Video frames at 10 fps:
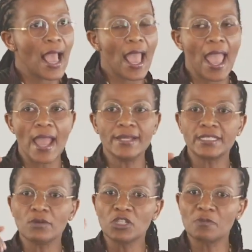
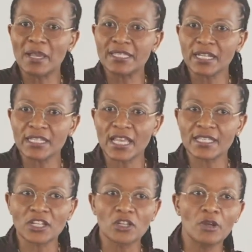and which basically says
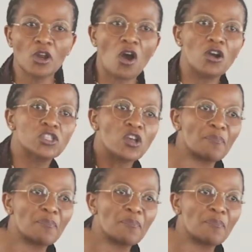that you will also